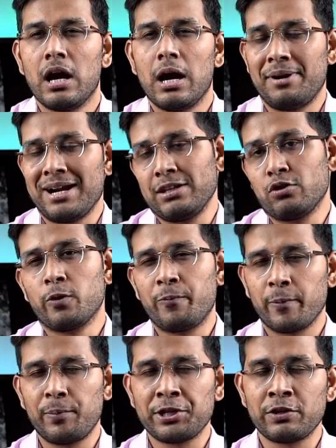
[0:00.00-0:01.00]
But I think good
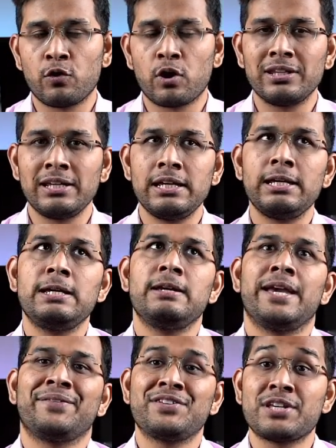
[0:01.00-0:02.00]
preparation for the
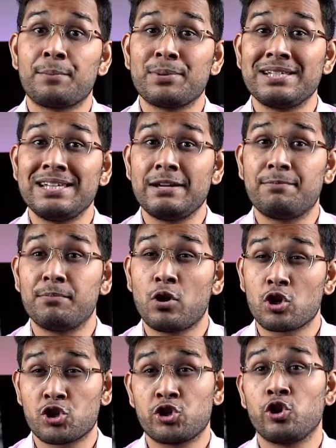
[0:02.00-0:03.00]
AFC Champions League.
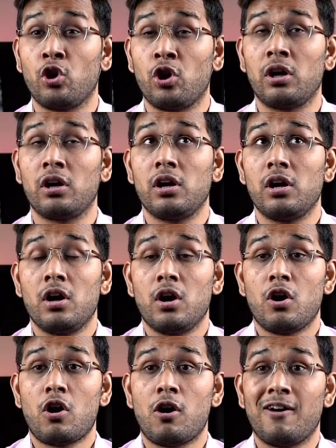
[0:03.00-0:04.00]
Not sure
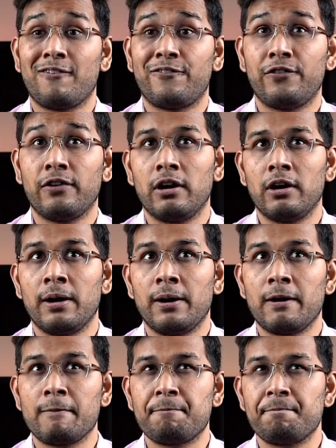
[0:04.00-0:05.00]
of
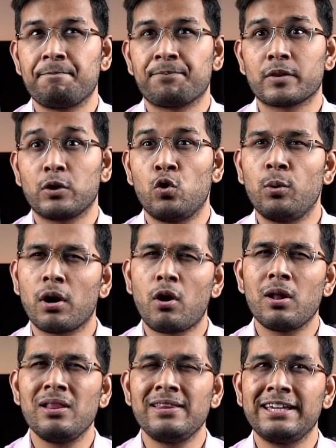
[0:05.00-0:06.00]

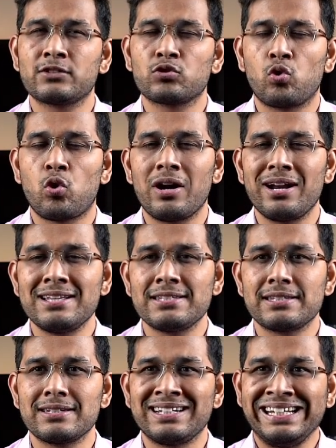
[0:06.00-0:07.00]
overall their squad
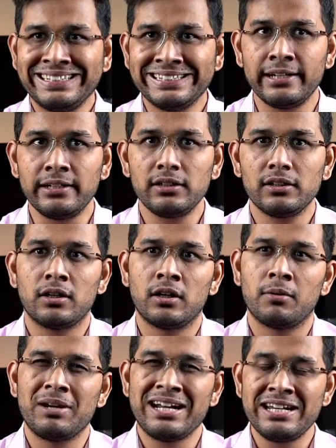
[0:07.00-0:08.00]
is decent.
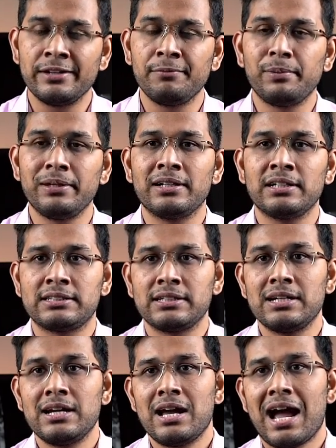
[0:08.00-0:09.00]
But Indian players,
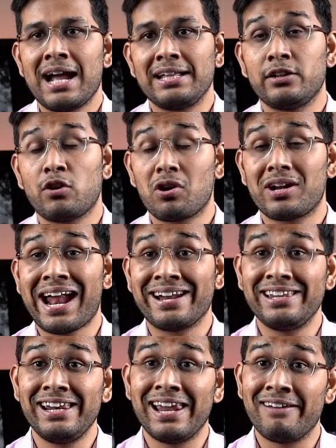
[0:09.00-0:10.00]
I think, not at
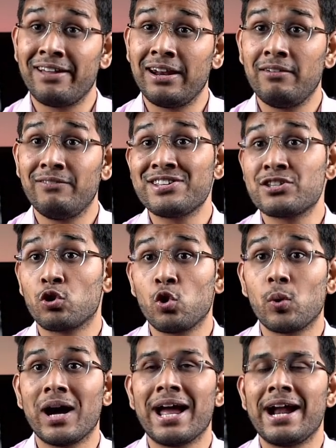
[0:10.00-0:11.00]
the level which
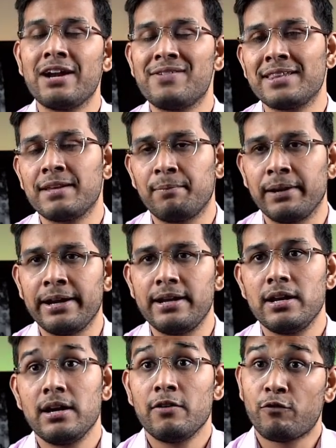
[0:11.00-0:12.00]
Goa had when they
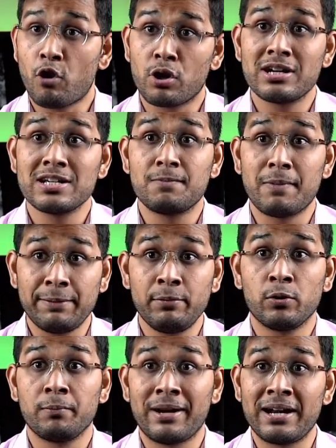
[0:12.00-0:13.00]
played. Foreigners might be
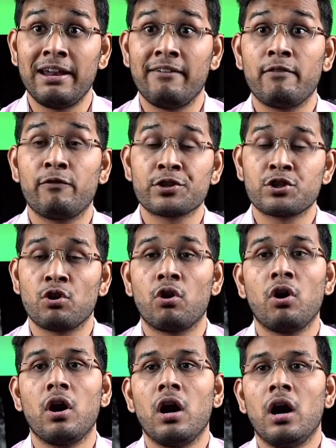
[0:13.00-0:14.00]
on a better level for
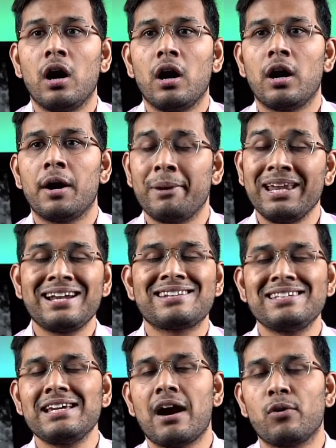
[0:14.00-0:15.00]
sure. But let's
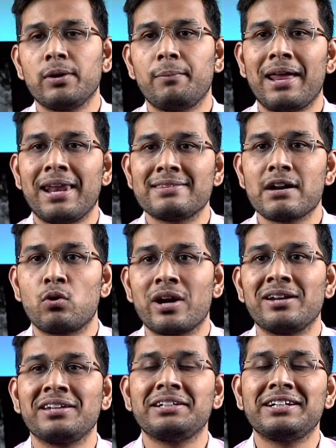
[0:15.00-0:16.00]
see how they balance out,
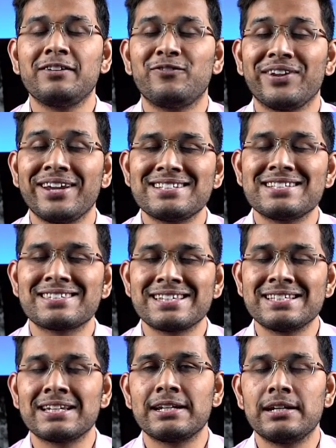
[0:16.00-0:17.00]
and they didn't finish the
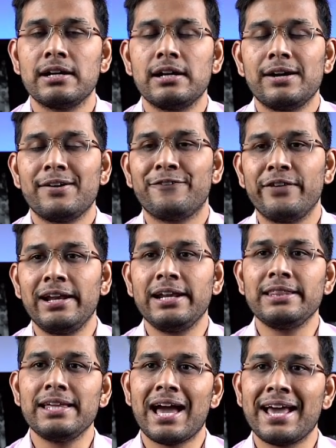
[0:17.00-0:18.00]
season well
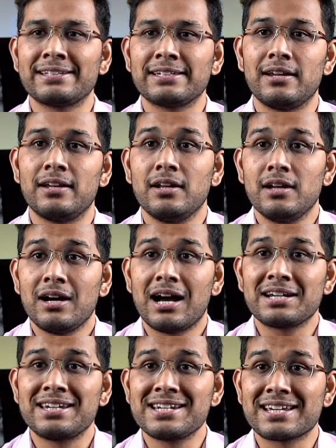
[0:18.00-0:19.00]
in the ISL.
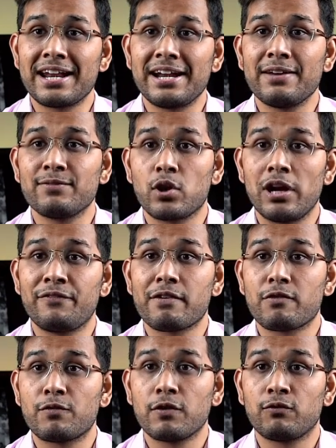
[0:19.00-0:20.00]
Ashish, Canada have qualified
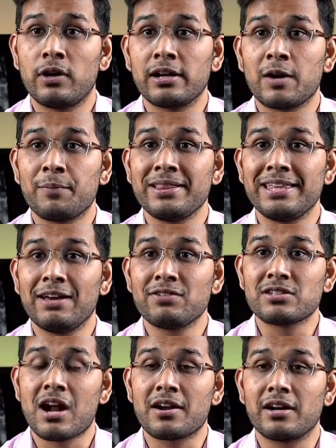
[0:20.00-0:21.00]
for World Cup and they have
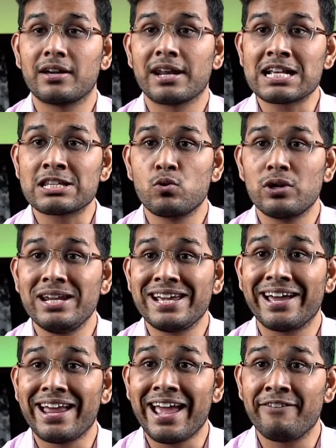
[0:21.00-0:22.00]
started grassroots league
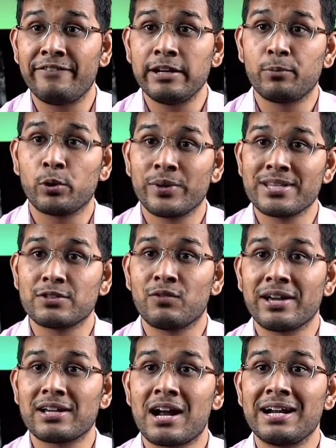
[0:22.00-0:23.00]
at every province.
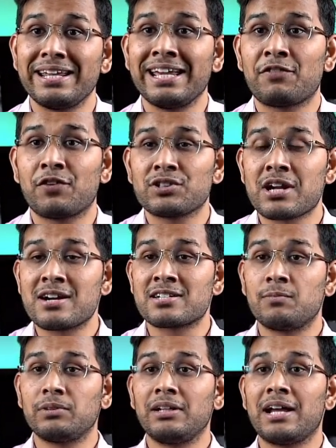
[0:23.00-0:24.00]
Why can't AFF start
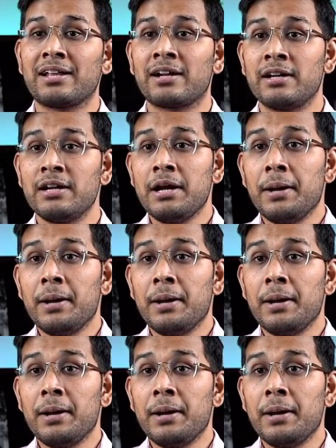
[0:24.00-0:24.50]
something like that?